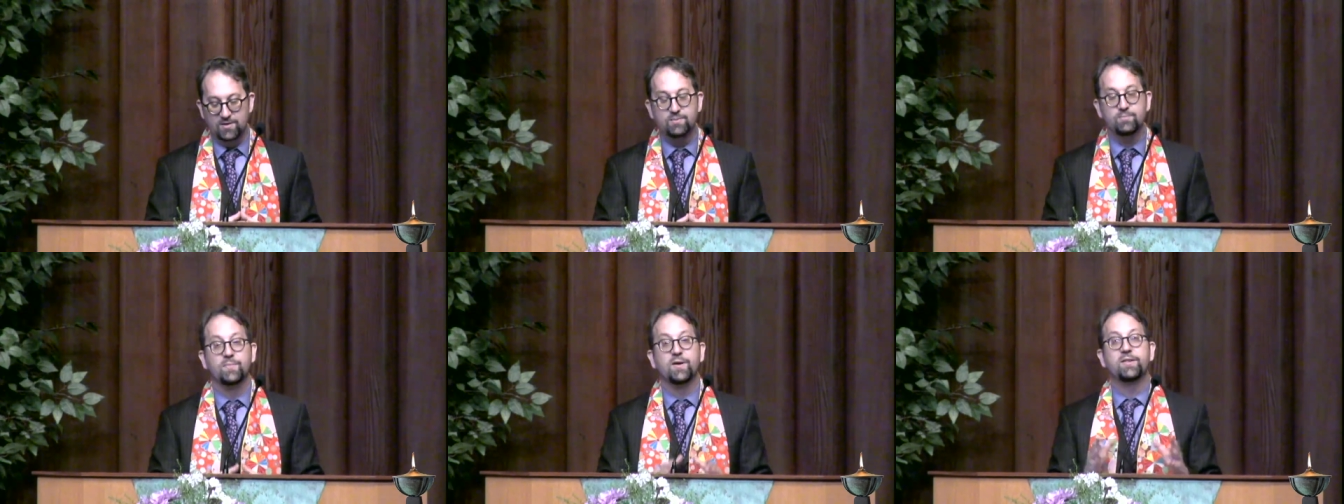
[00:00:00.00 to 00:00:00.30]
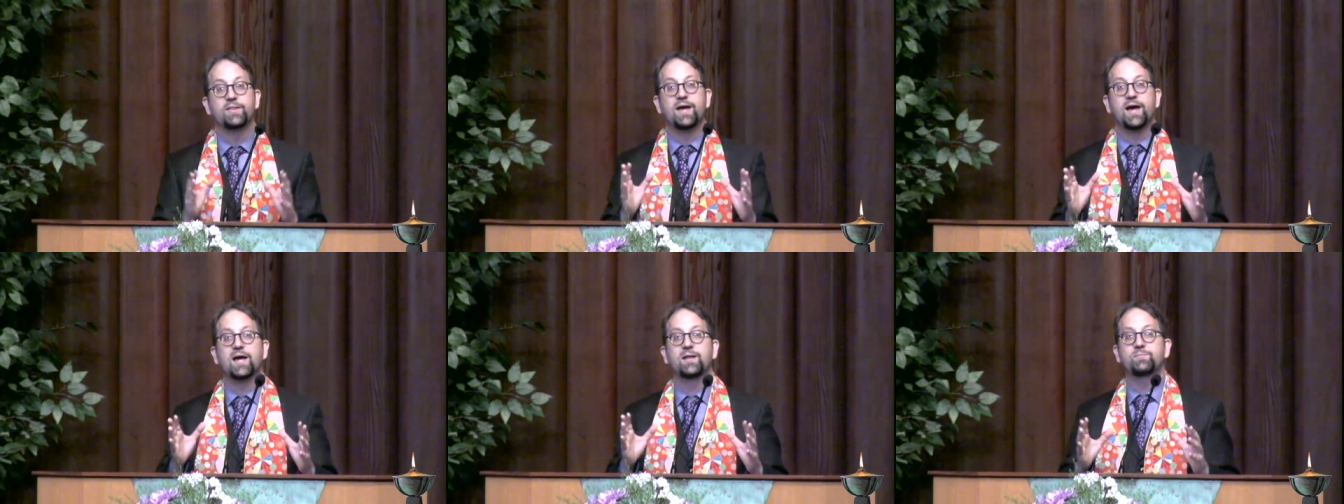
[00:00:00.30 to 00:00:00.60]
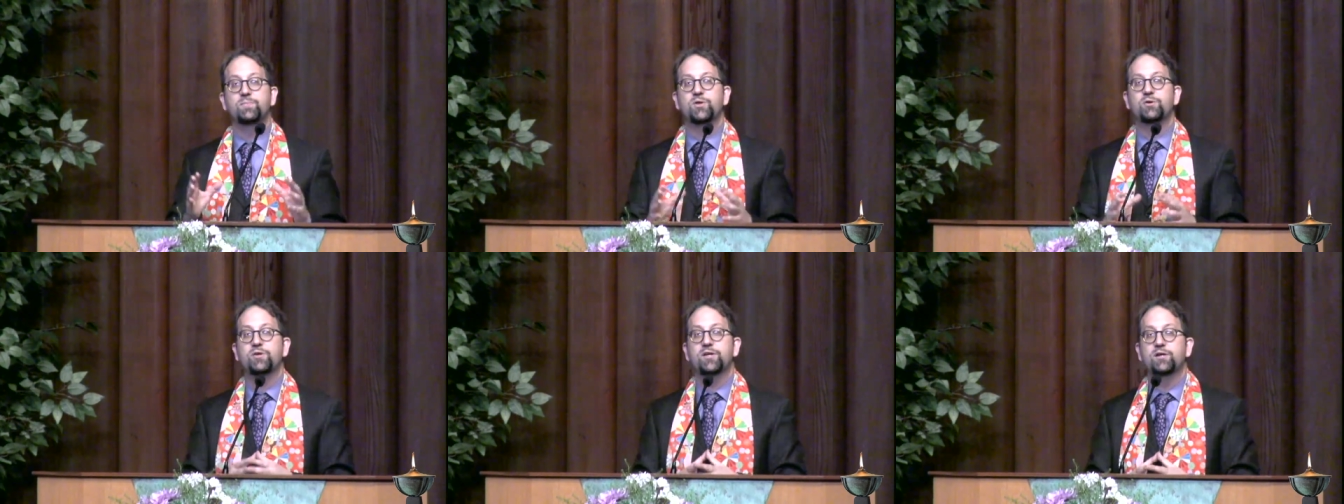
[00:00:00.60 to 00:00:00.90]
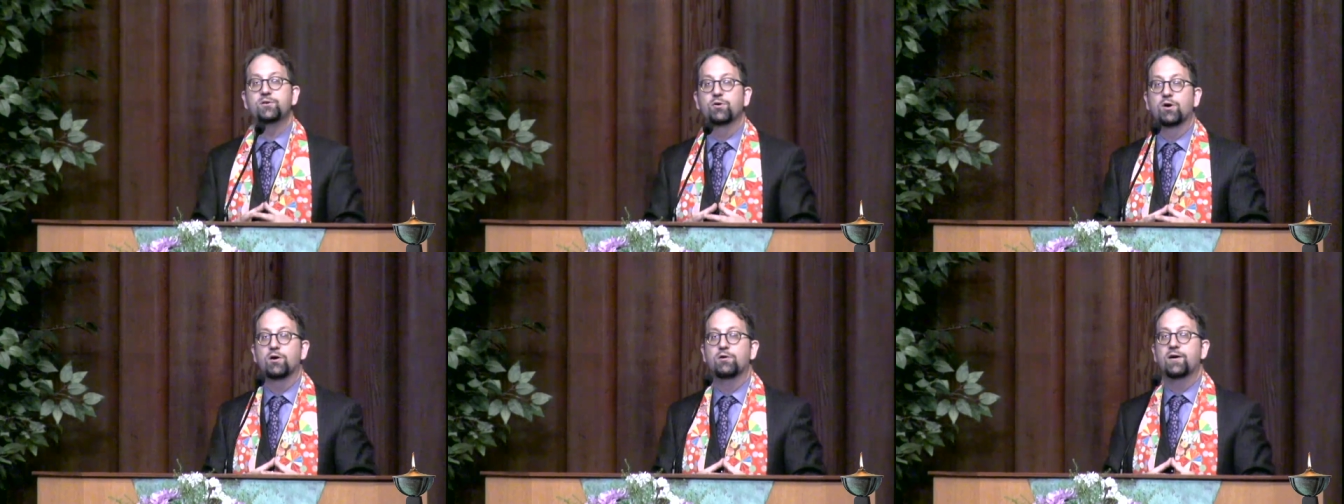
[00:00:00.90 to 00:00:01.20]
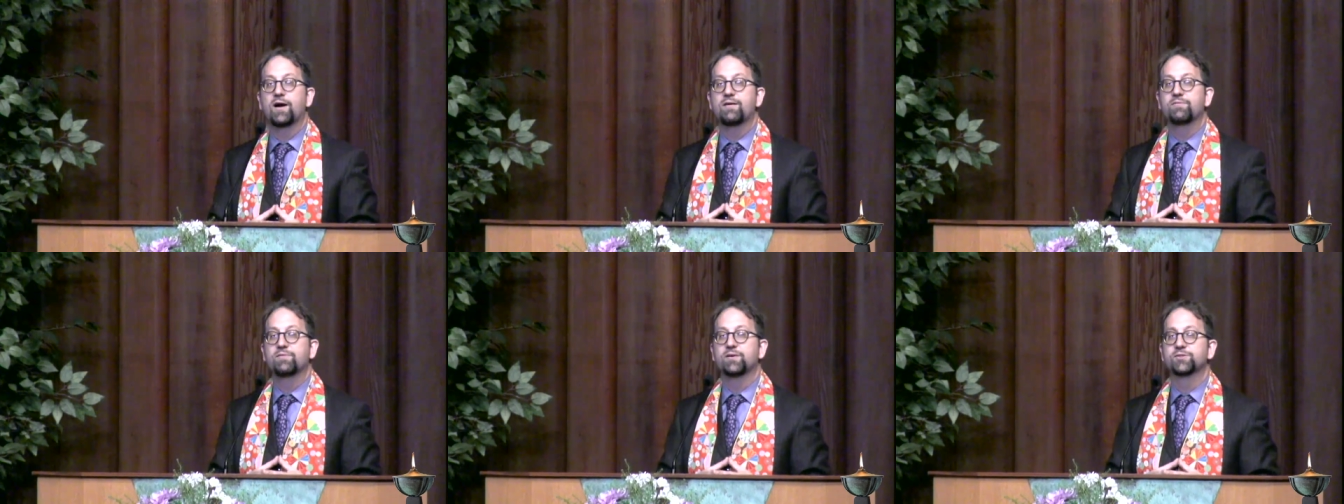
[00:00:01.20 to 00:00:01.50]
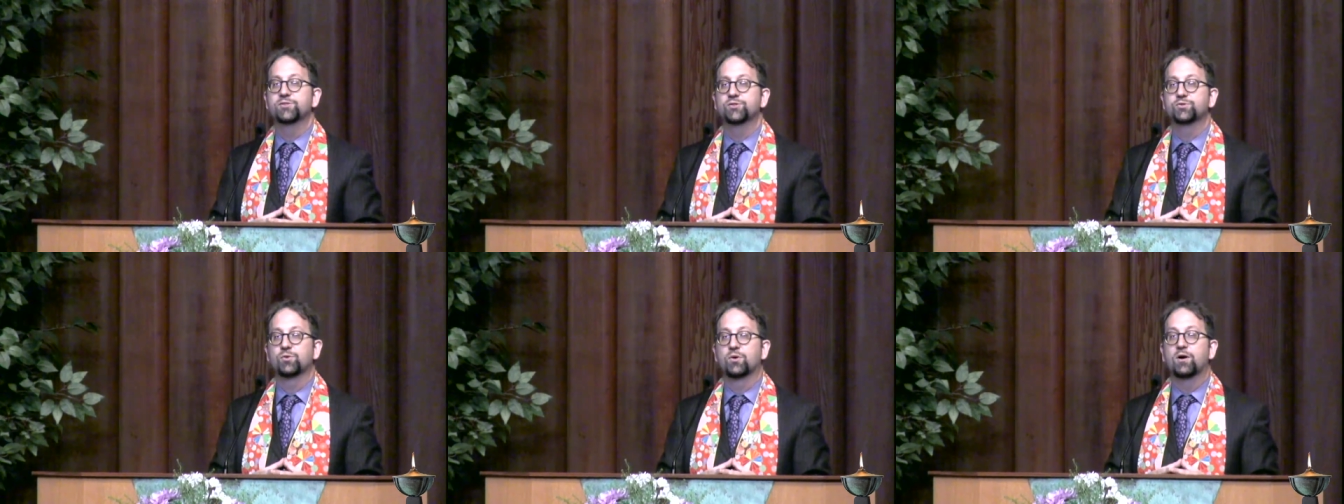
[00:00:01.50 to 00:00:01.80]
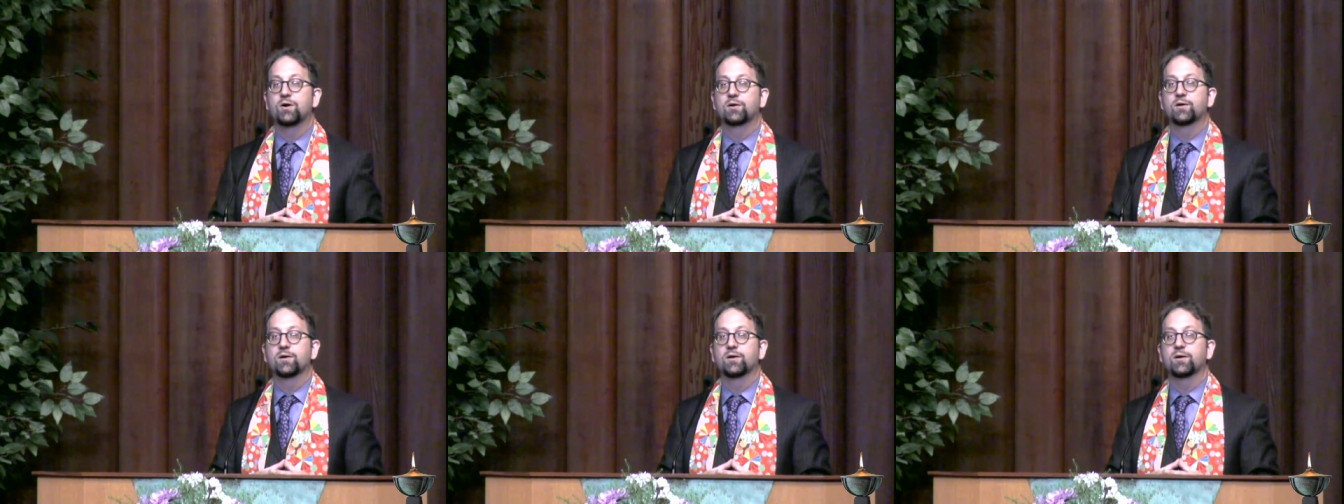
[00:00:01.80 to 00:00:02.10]
May that beauty grow ever
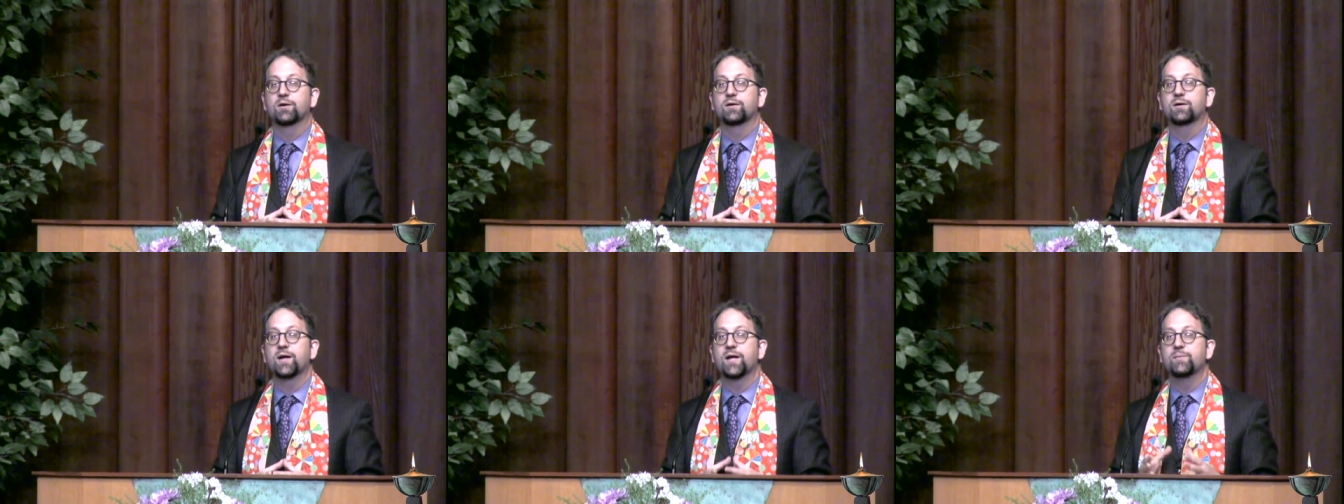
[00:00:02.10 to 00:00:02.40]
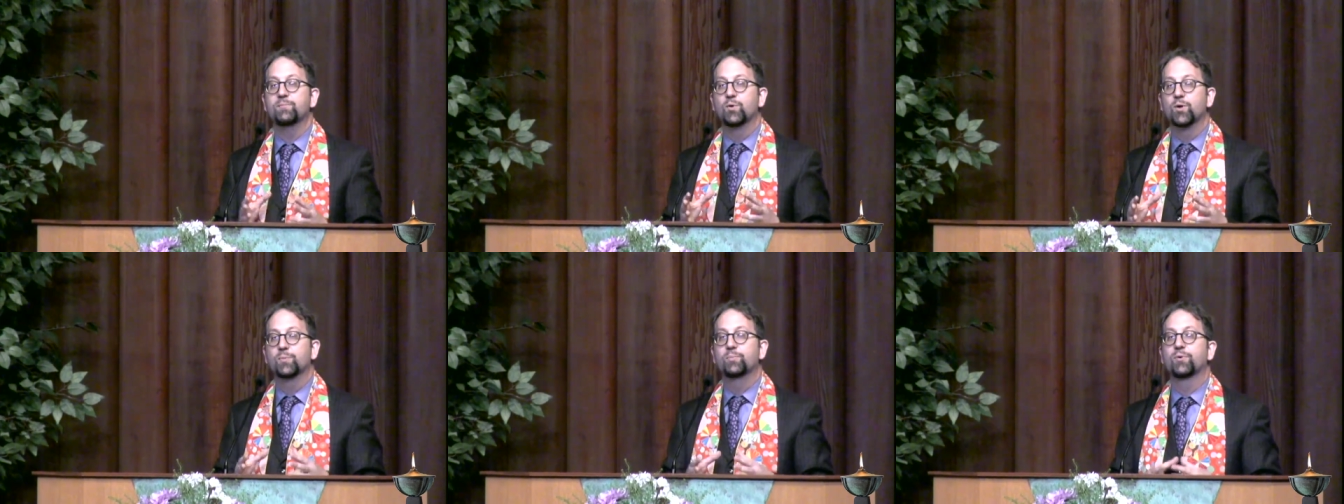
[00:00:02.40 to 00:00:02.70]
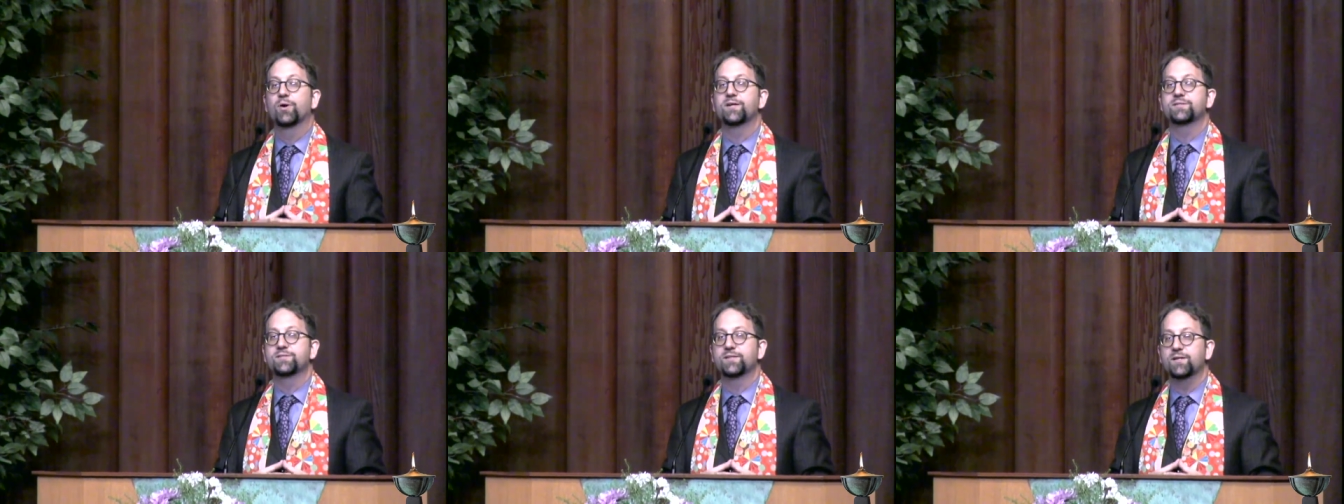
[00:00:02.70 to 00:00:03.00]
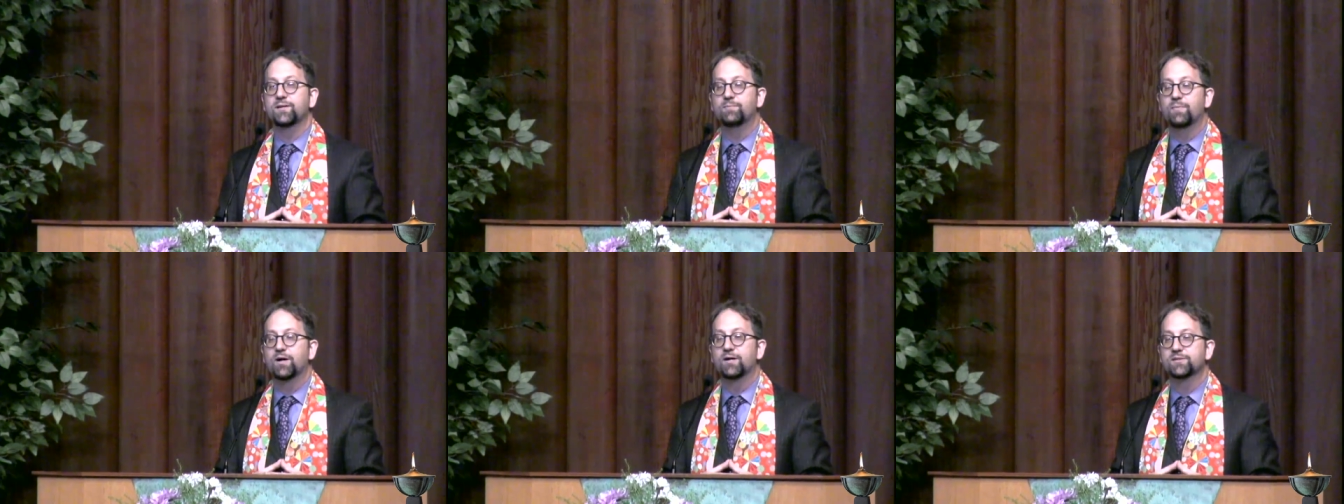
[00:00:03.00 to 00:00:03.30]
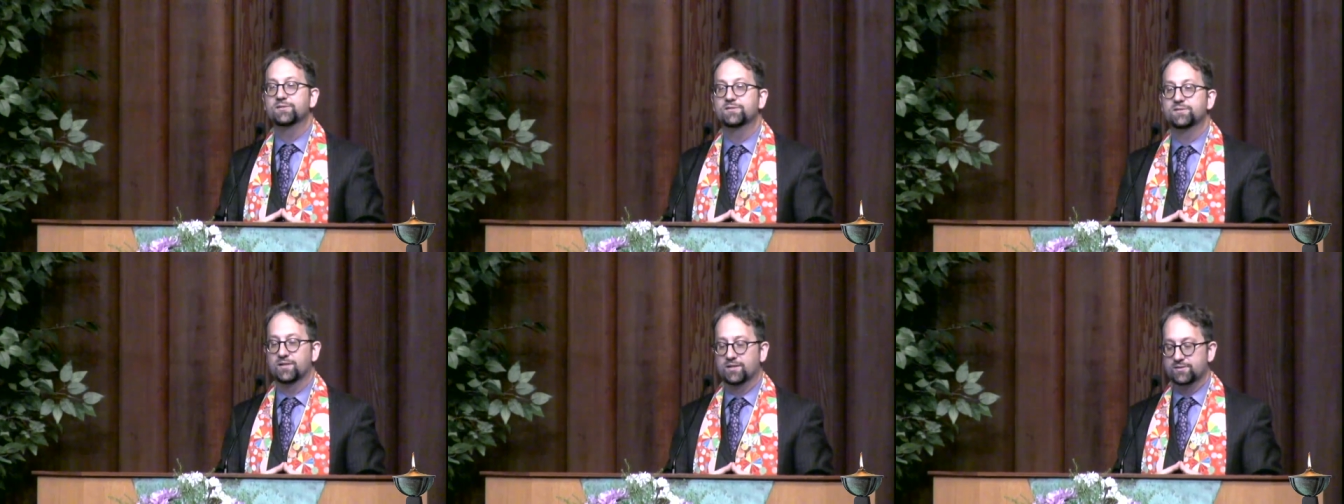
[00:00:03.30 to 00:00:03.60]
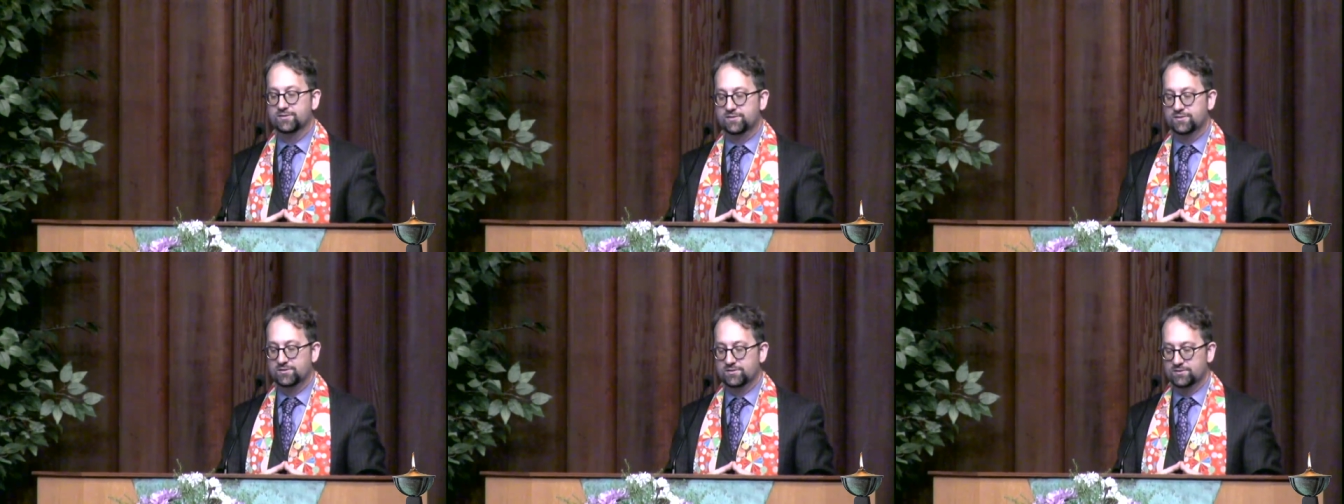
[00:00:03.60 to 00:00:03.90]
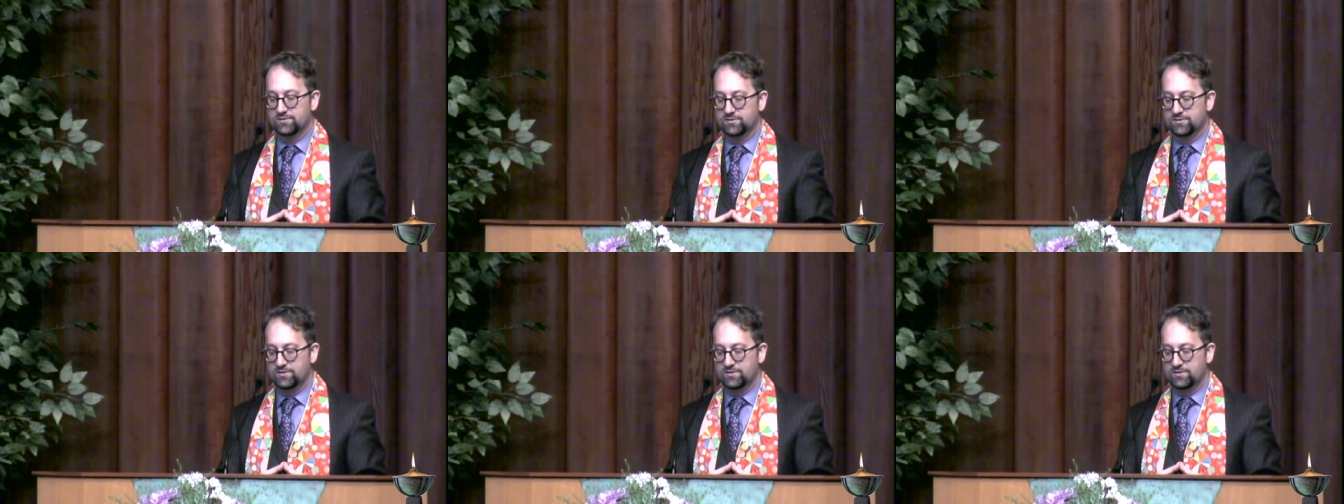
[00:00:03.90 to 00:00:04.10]
stronger and more present amongst us.